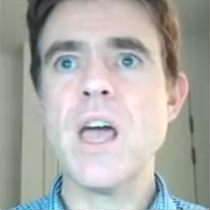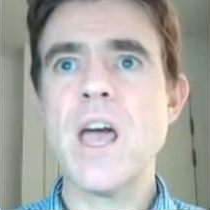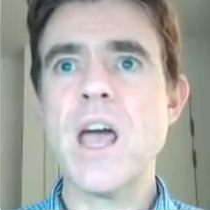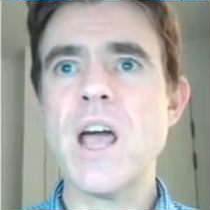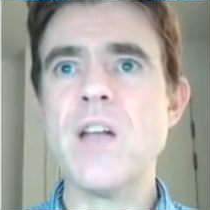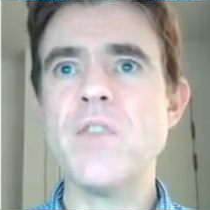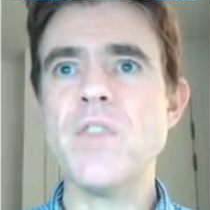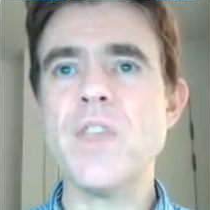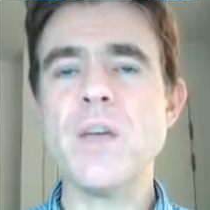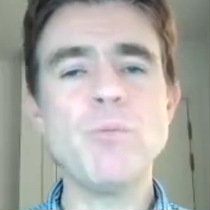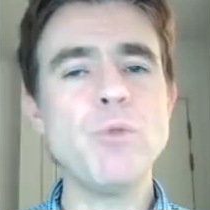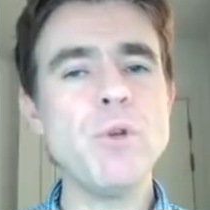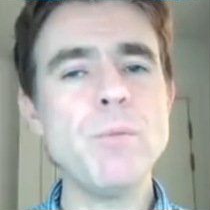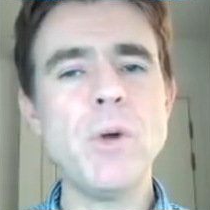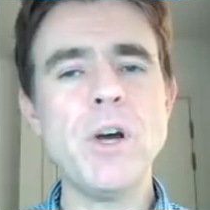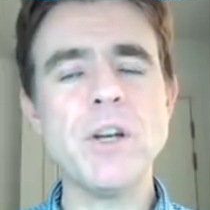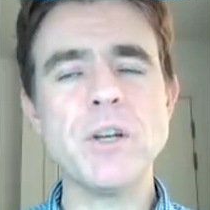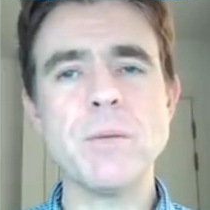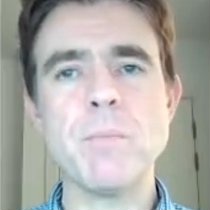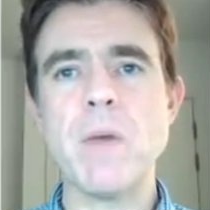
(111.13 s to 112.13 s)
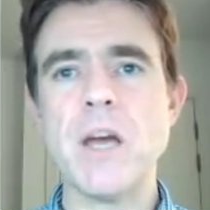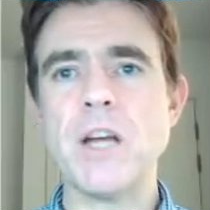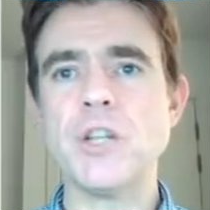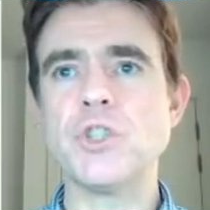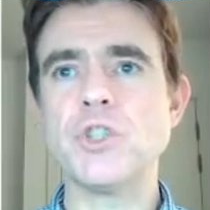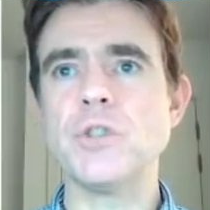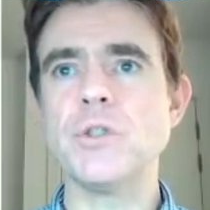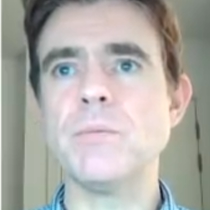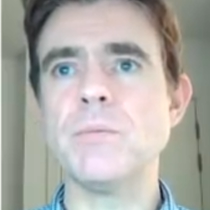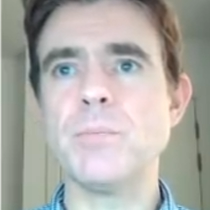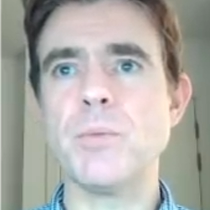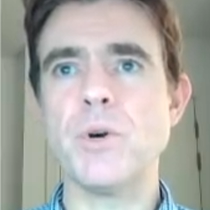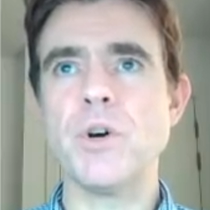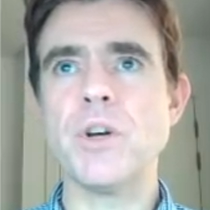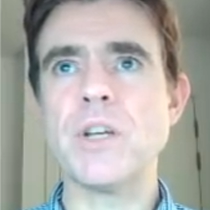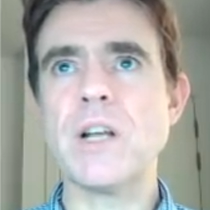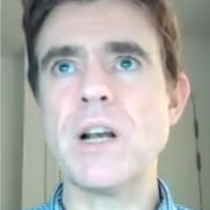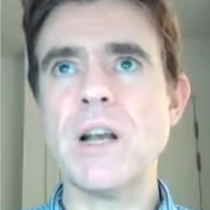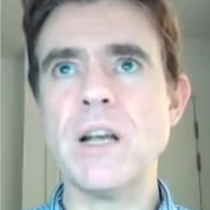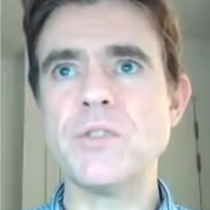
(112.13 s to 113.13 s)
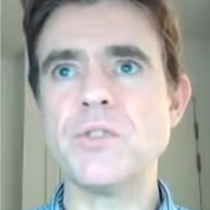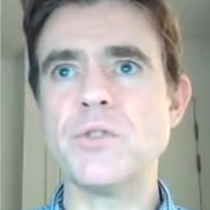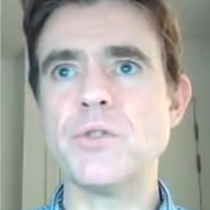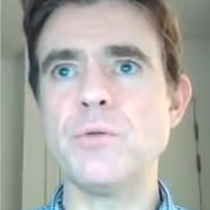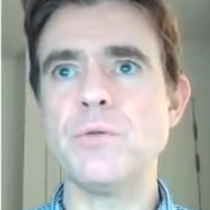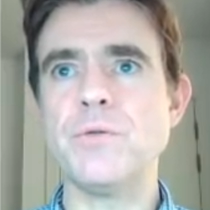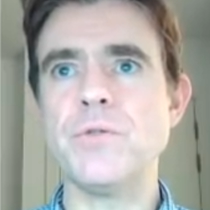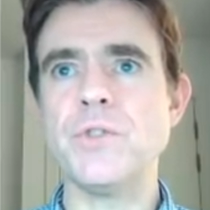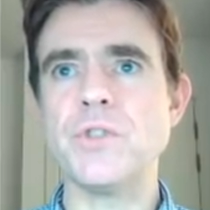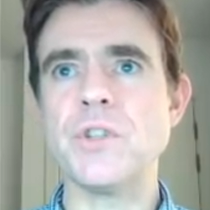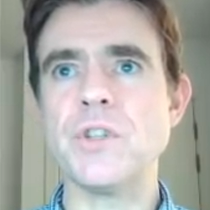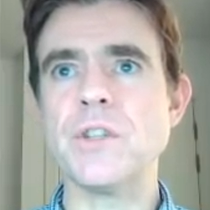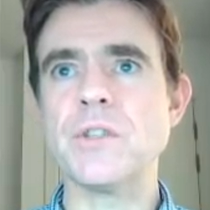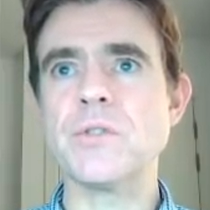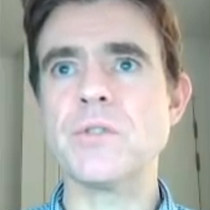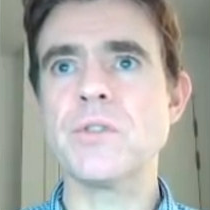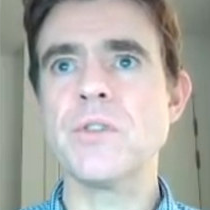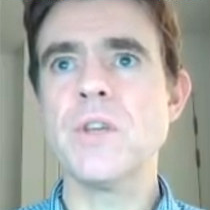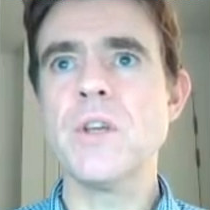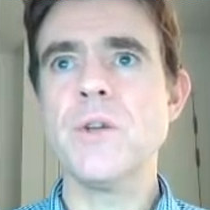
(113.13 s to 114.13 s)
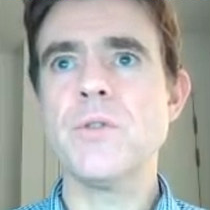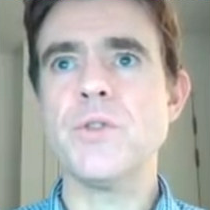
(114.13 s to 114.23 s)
And then we might imagine by classical physics